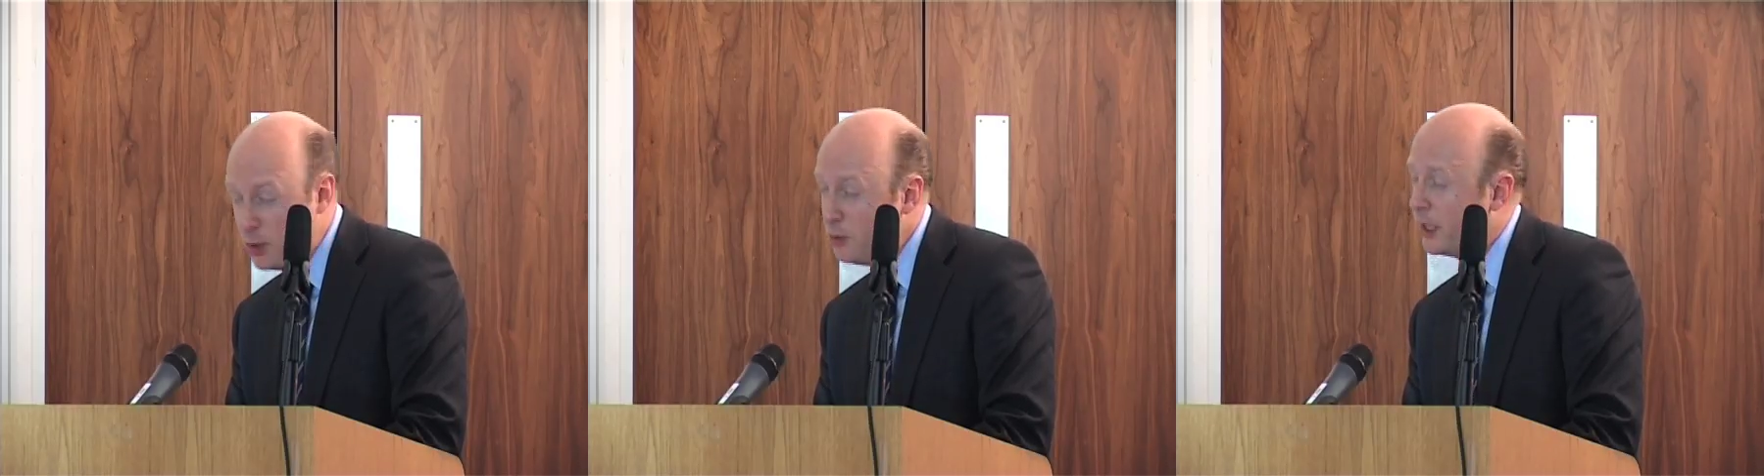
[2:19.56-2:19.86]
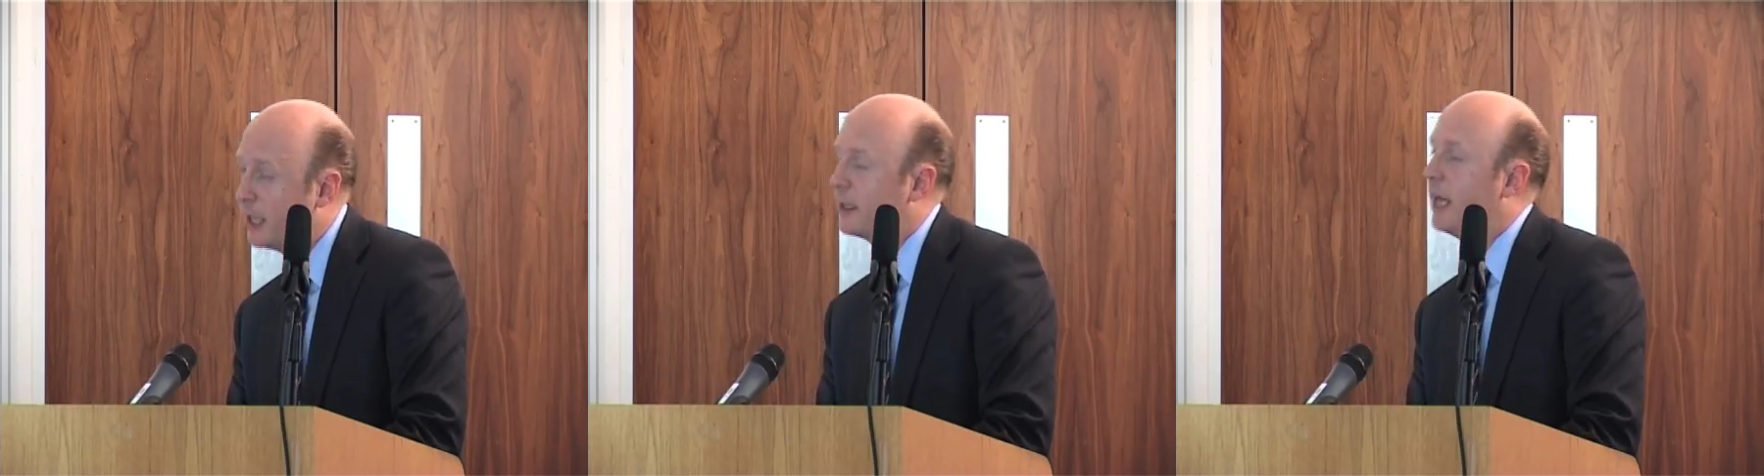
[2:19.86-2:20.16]
do
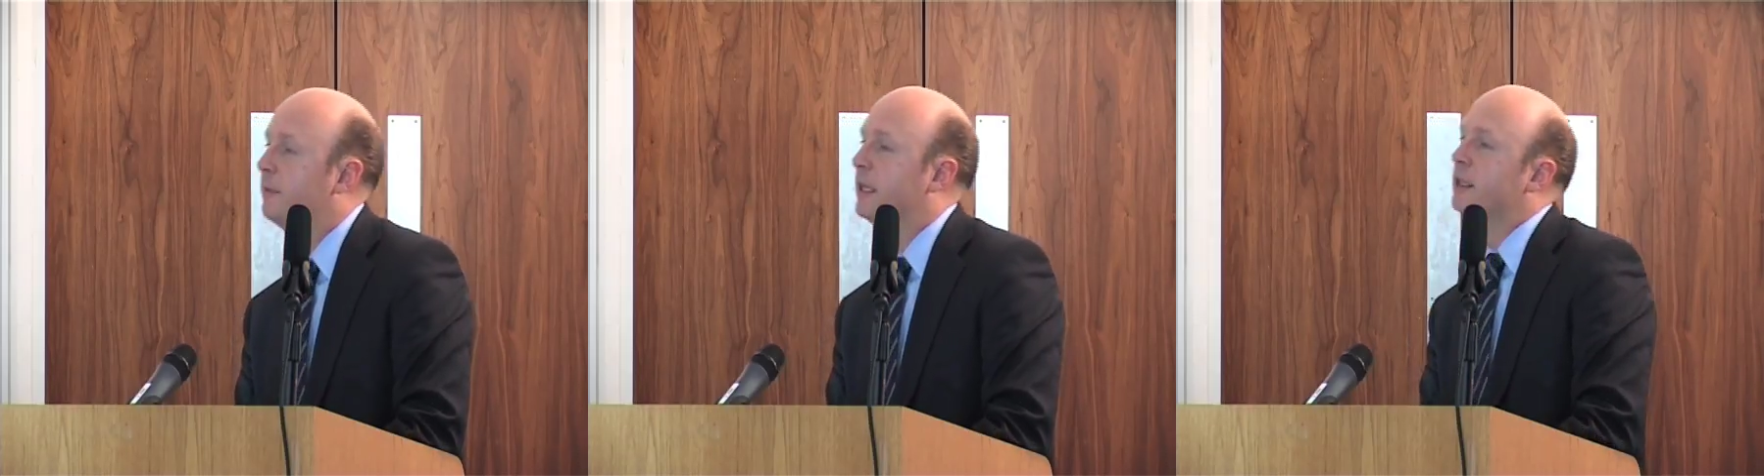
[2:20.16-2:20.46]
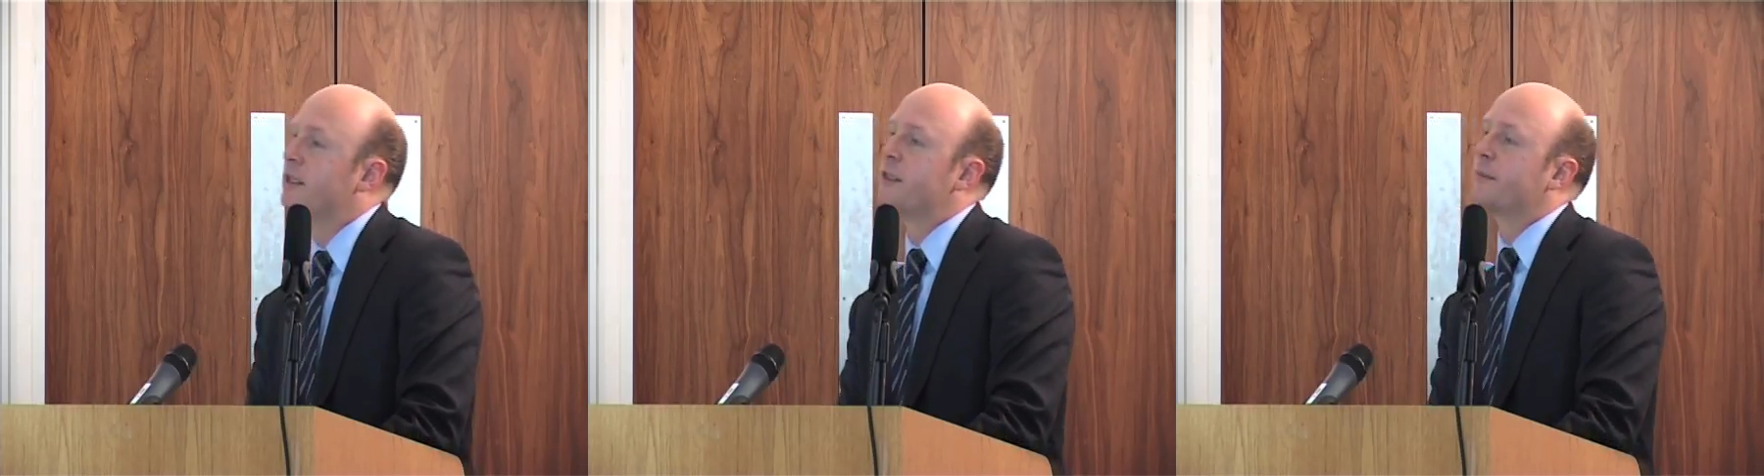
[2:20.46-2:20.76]
think that
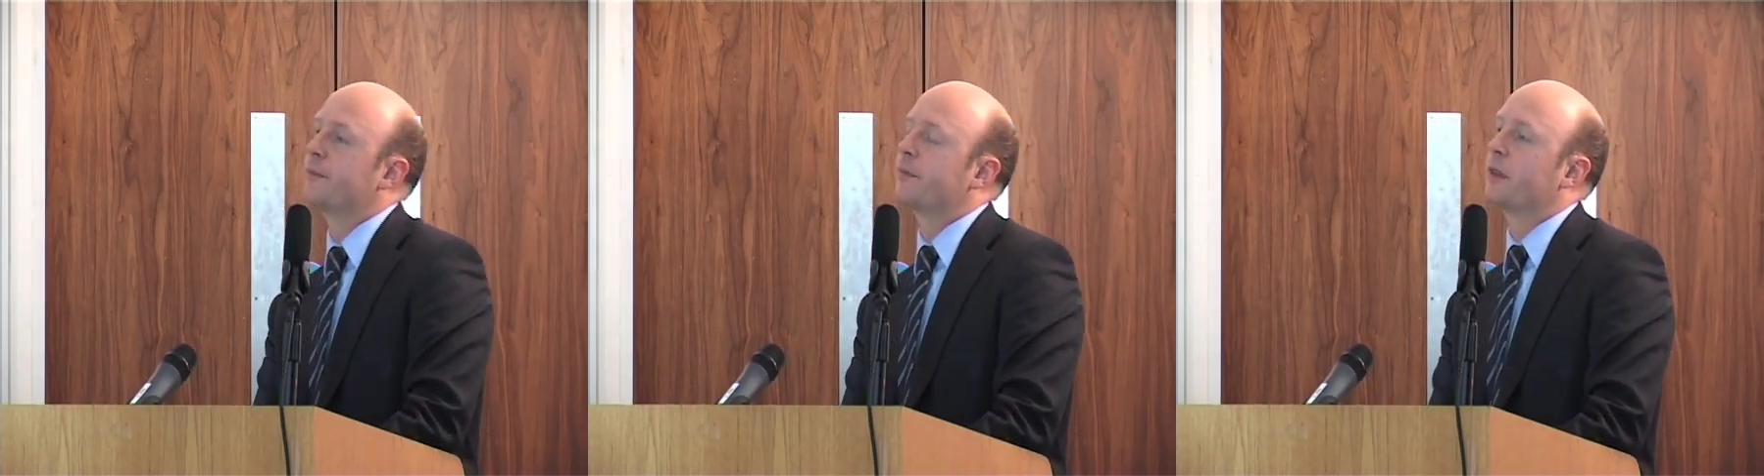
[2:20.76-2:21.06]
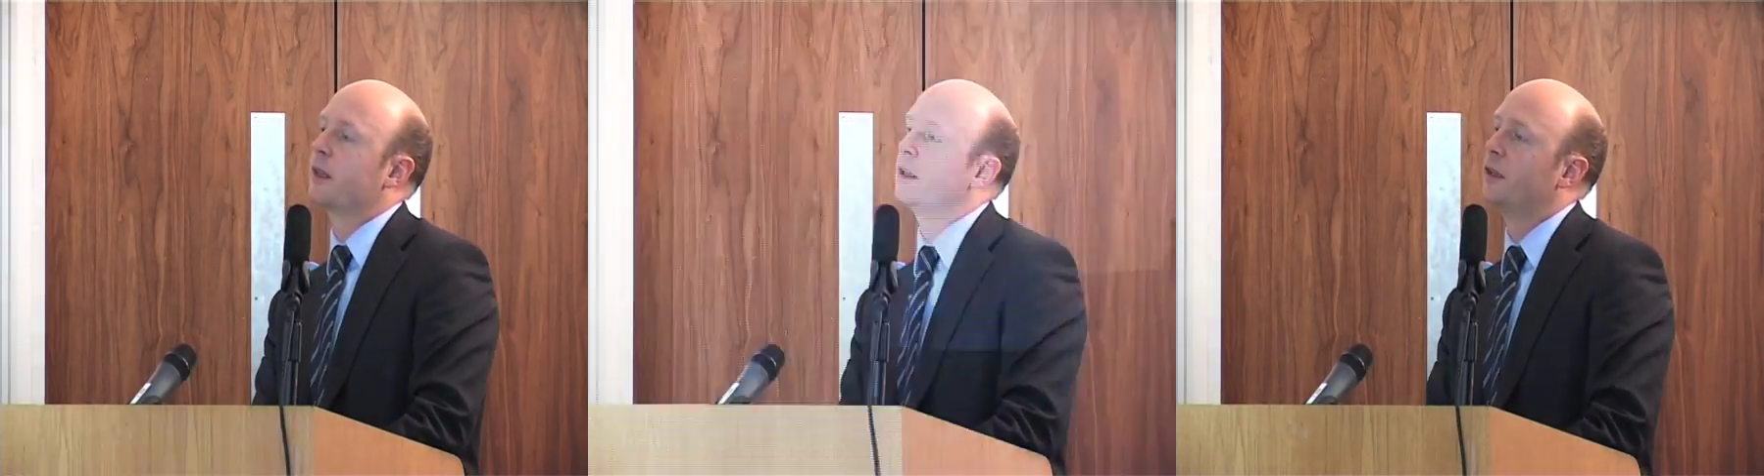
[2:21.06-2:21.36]
means
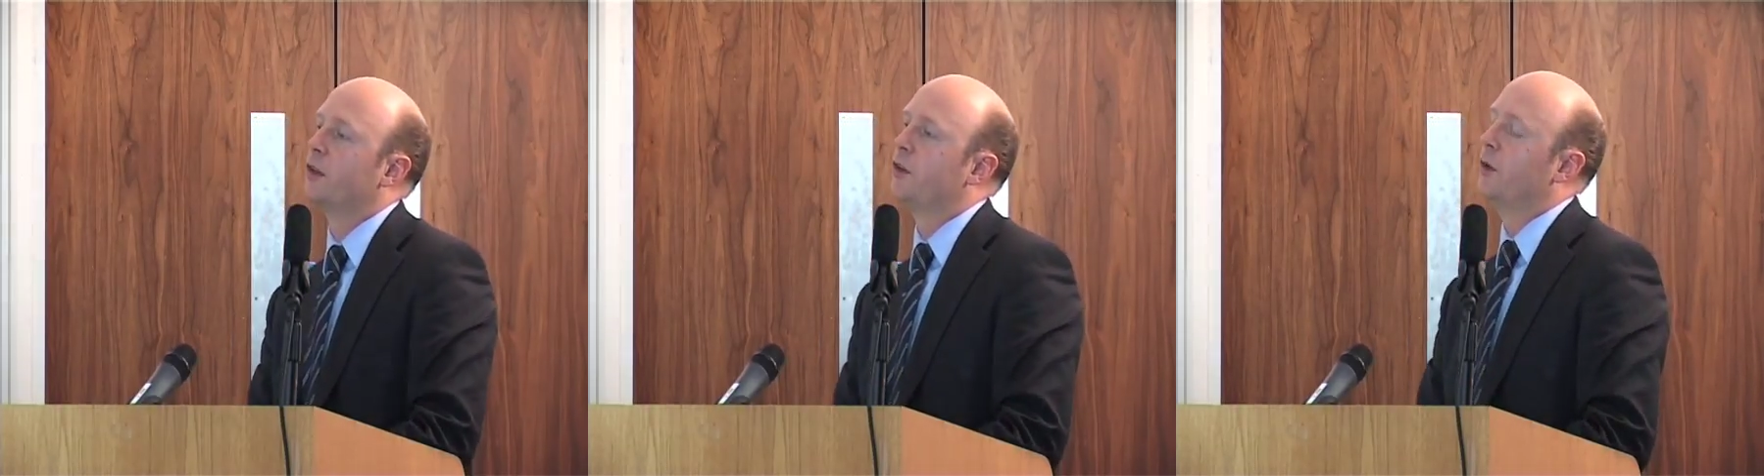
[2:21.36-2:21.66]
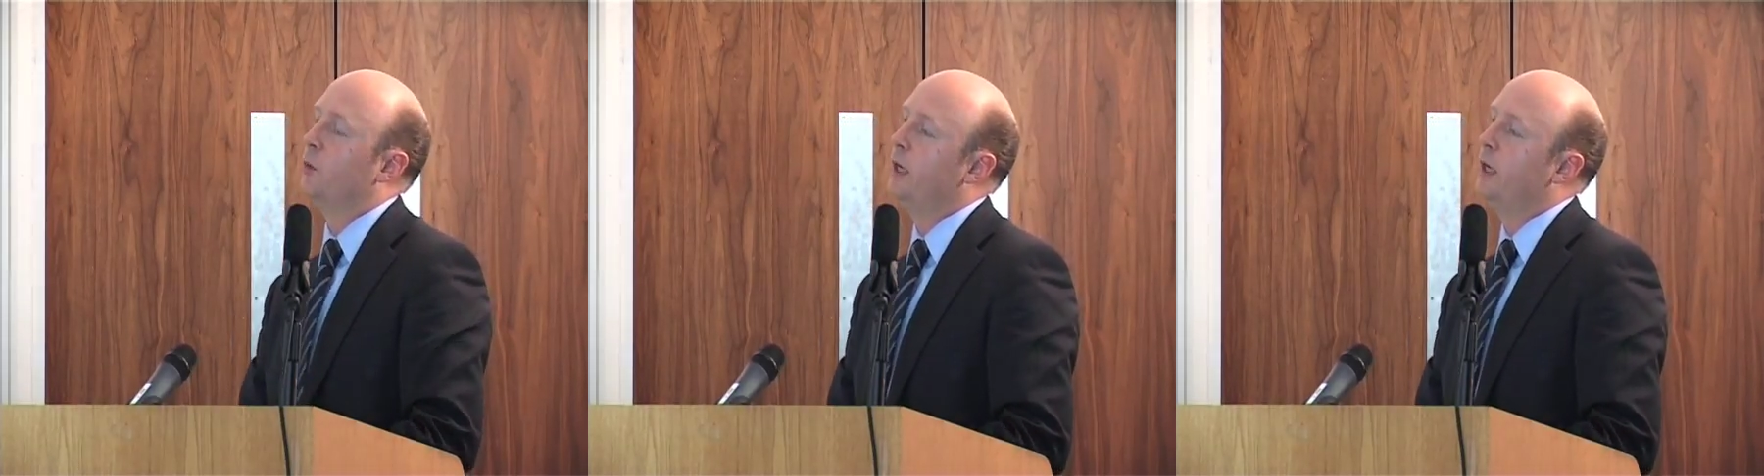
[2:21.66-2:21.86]
that